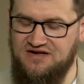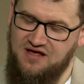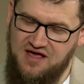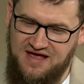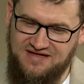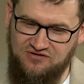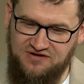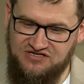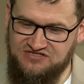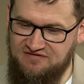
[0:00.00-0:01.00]
Now, it's not
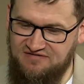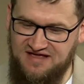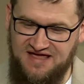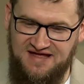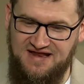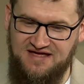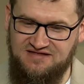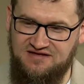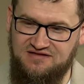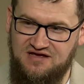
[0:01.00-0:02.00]
necessarily
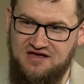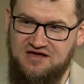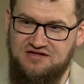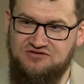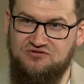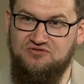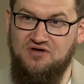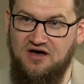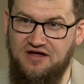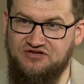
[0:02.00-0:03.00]
connected to
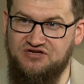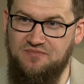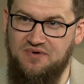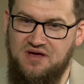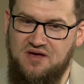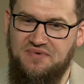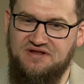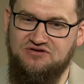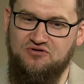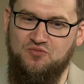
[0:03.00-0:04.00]
the hardship, but
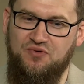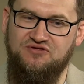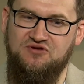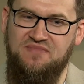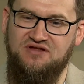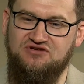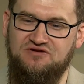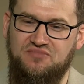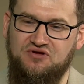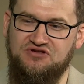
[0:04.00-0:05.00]
it's a good point to
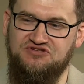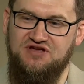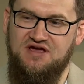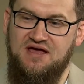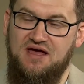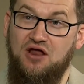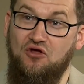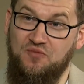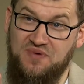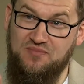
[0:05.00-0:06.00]
mention because a
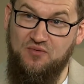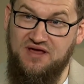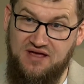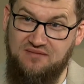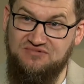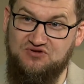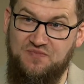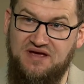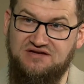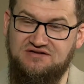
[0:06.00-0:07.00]
lot of people, when it comes to
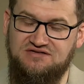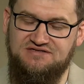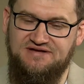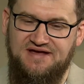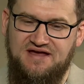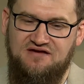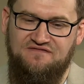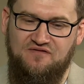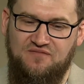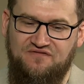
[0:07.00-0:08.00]
patience,
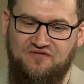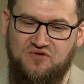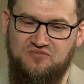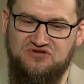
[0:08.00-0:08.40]
from the